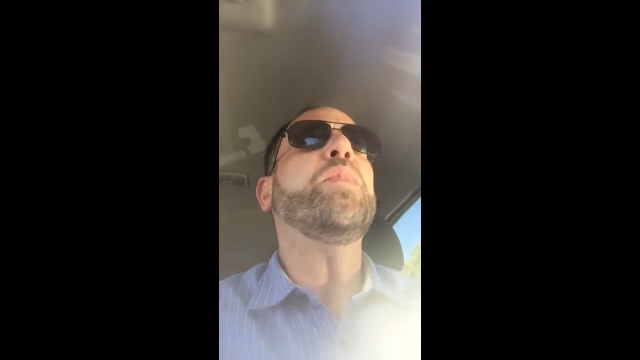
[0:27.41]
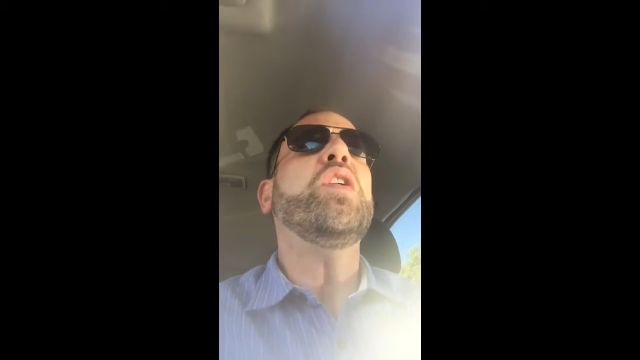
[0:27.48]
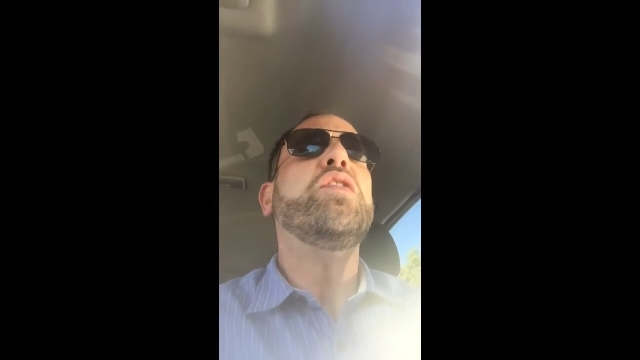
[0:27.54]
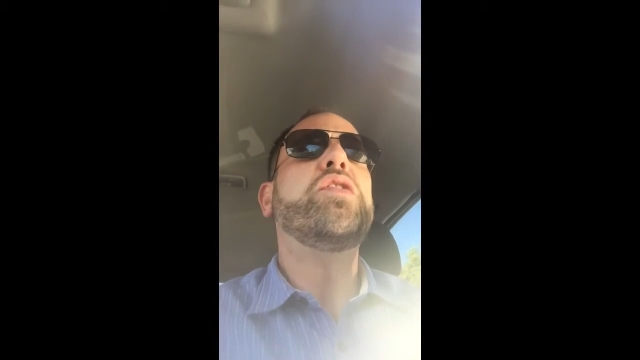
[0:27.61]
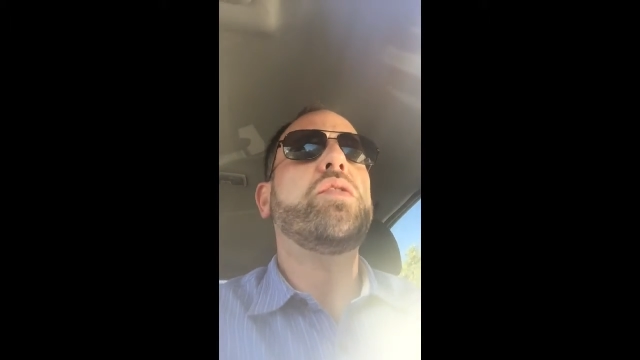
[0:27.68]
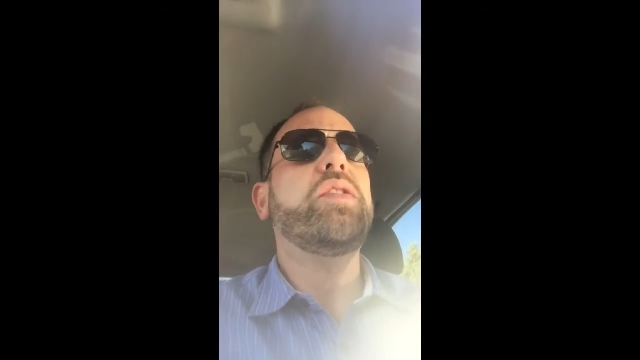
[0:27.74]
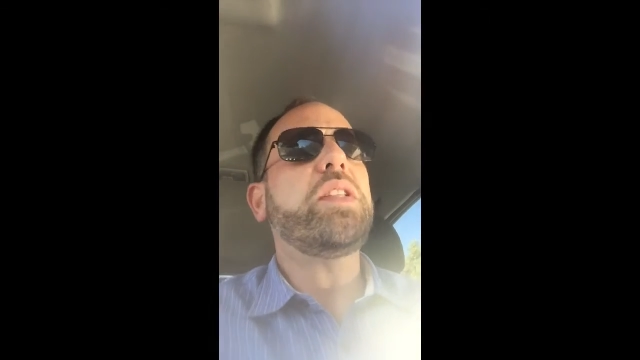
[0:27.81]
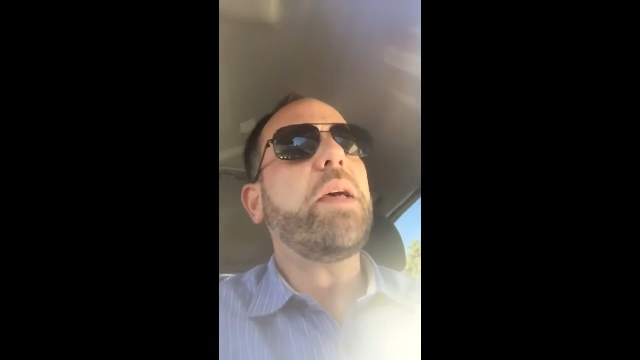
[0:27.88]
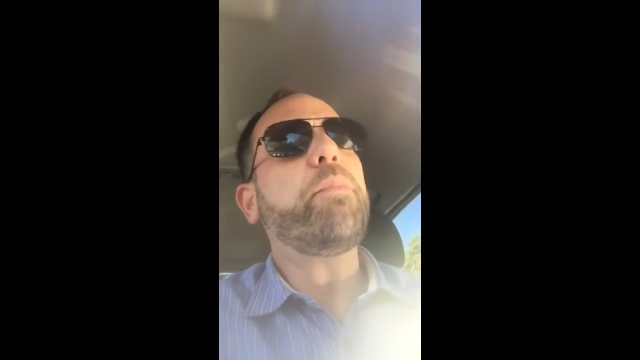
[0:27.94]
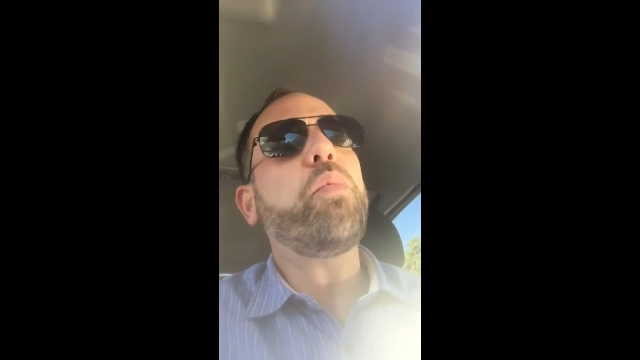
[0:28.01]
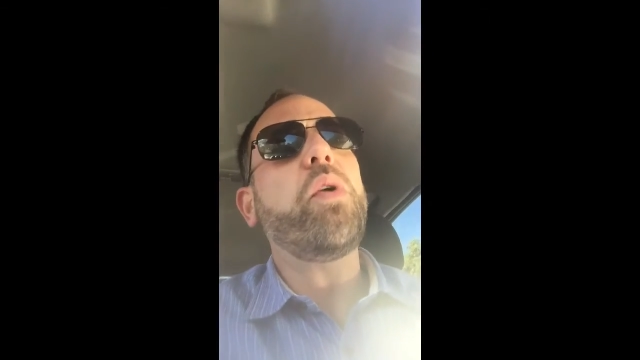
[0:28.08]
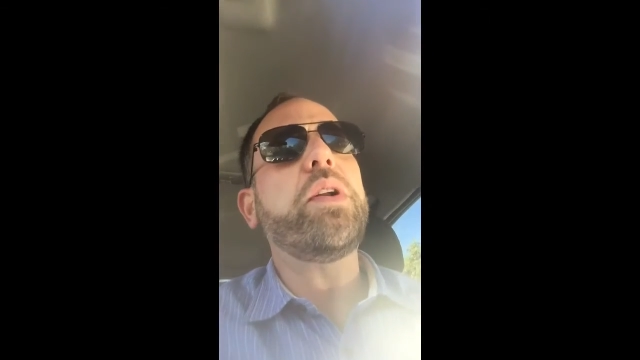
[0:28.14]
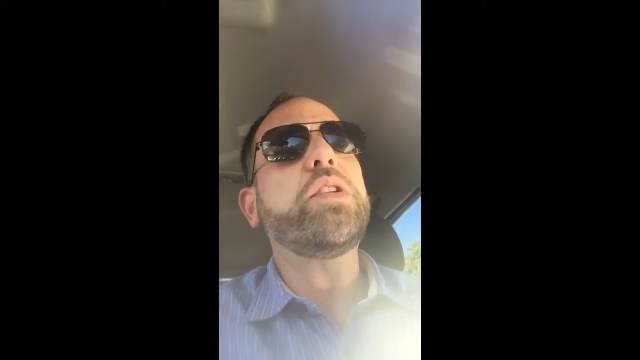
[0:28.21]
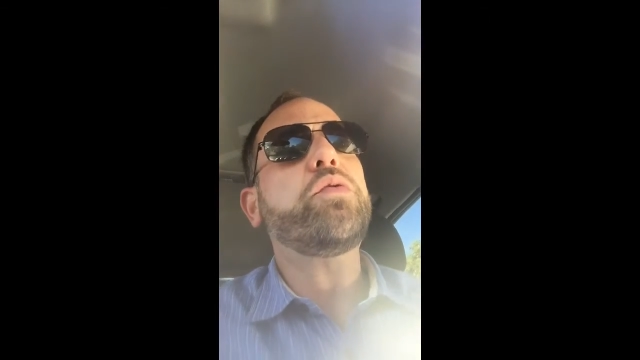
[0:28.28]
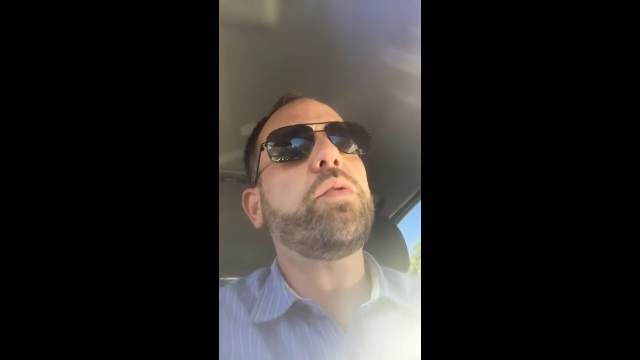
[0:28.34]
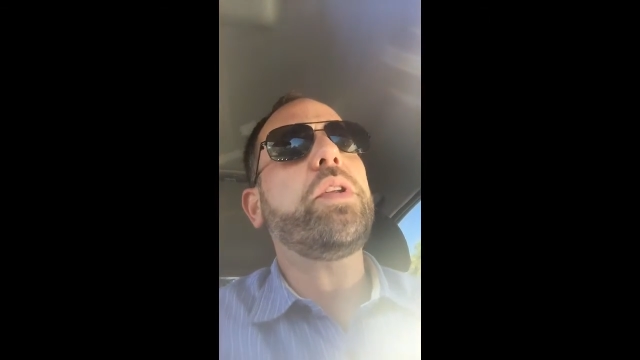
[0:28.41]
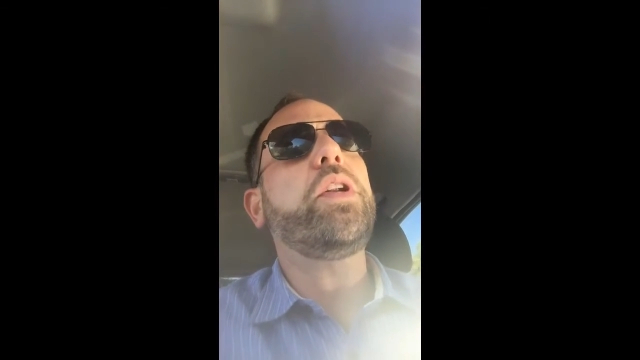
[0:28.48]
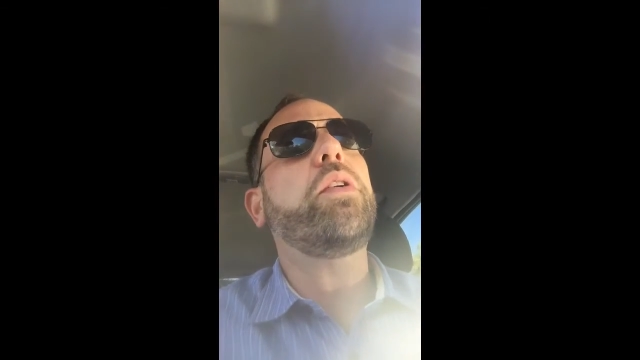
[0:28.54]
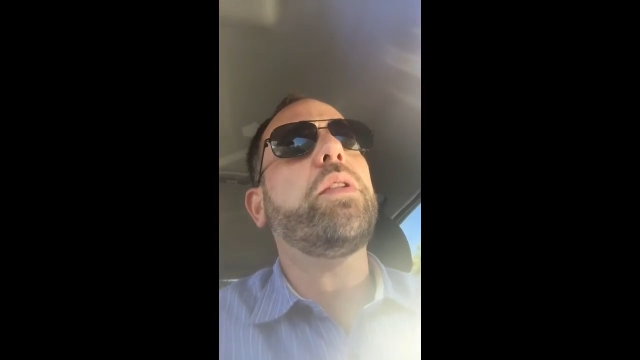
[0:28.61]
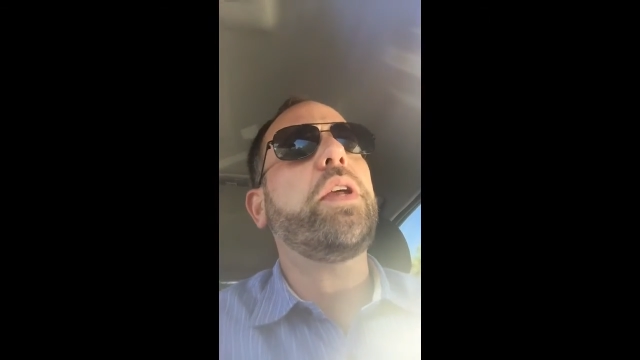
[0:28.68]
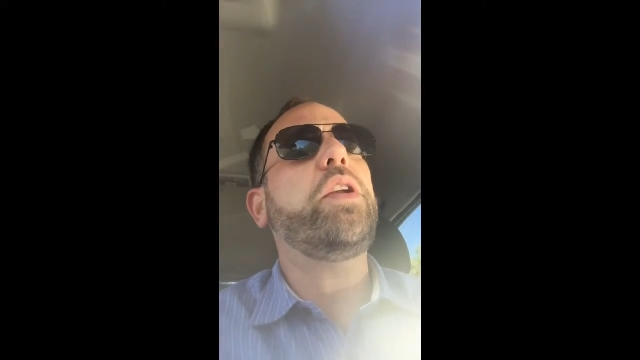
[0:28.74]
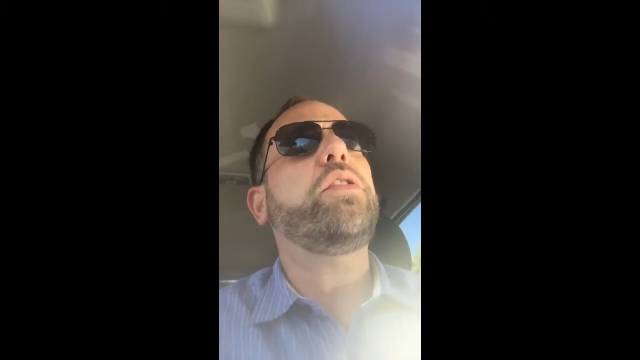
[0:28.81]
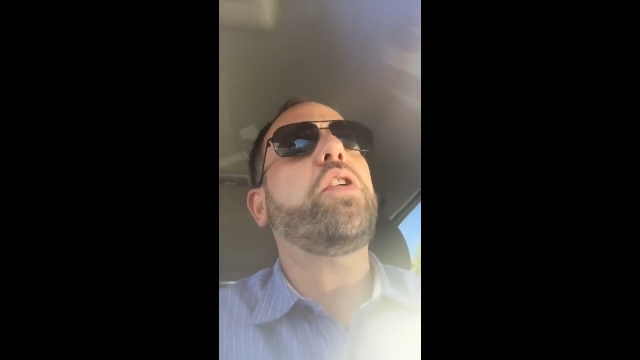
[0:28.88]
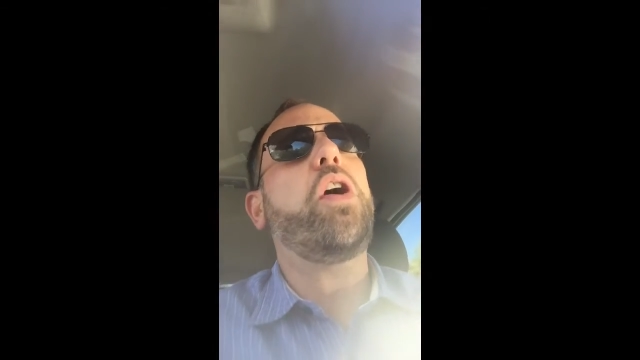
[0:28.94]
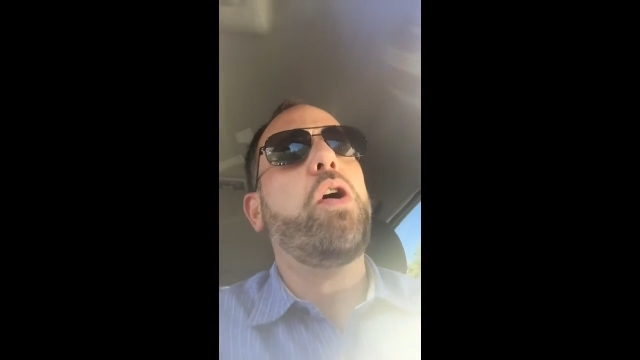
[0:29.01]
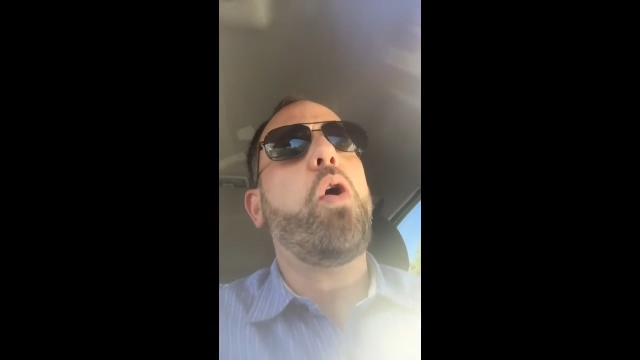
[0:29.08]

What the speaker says: So step one is really don't let your dog